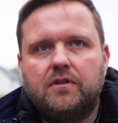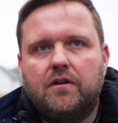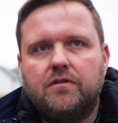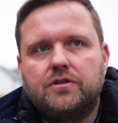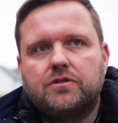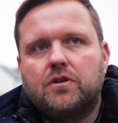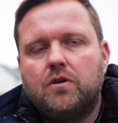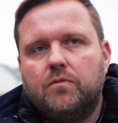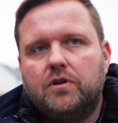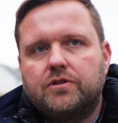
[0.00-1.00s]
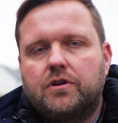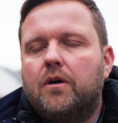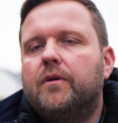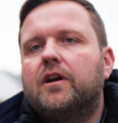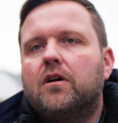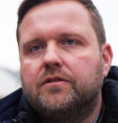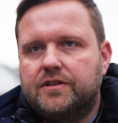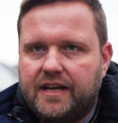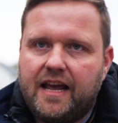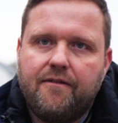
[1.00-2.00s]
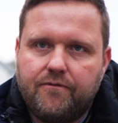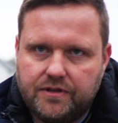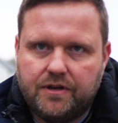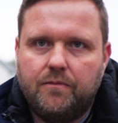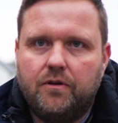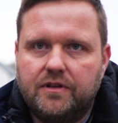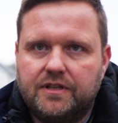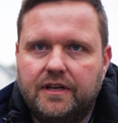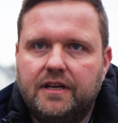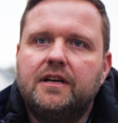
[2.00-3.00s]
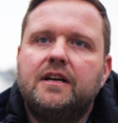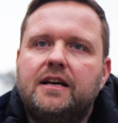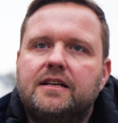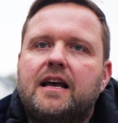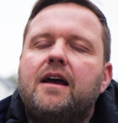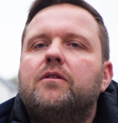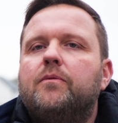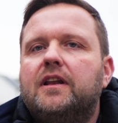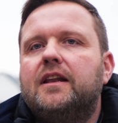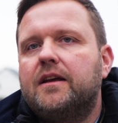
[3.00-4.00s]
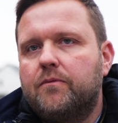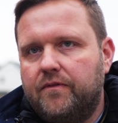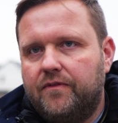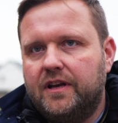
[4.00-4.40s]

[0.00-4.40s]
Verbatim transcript: there is so much going on to care for its community, it's how do we link with